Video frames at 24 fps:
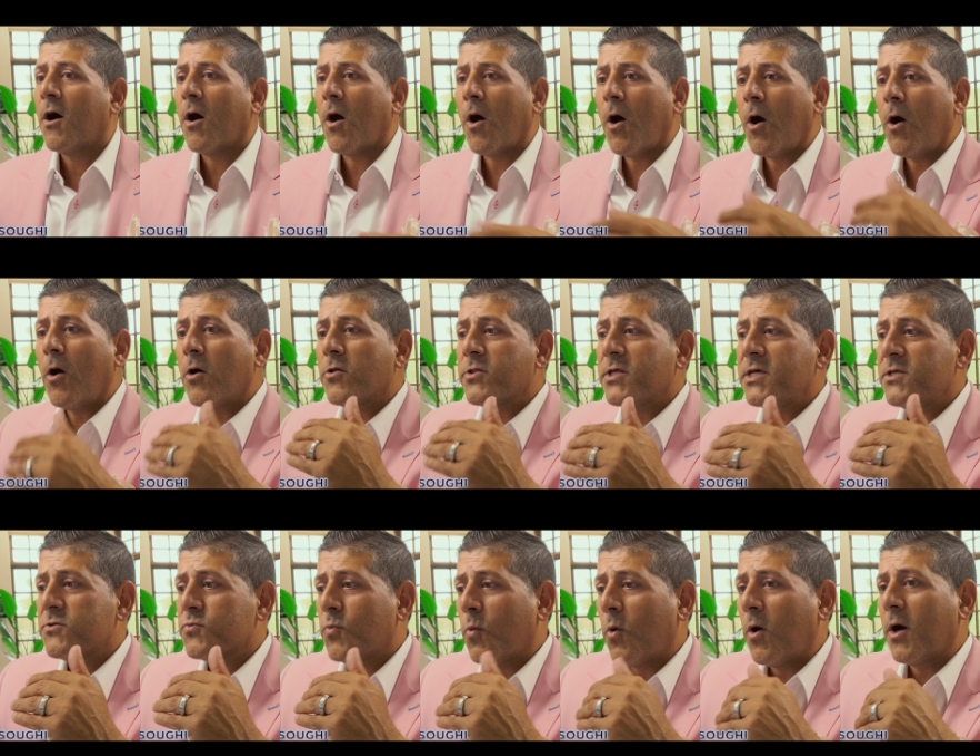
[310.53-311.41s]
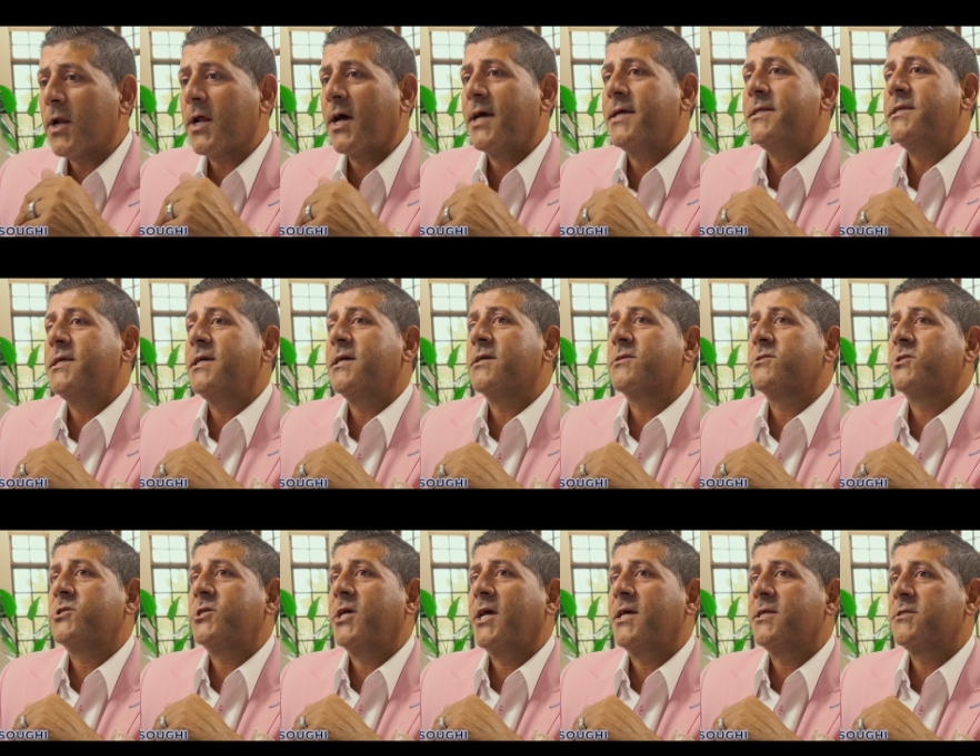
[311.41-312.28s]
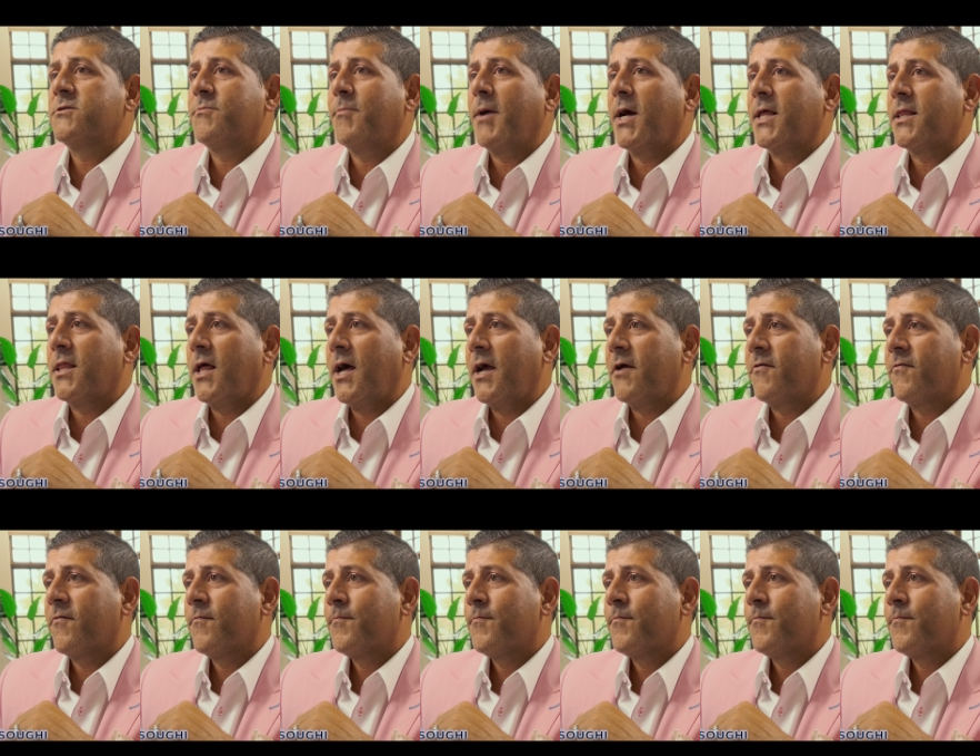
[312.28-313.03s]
All these one ideas changed my life.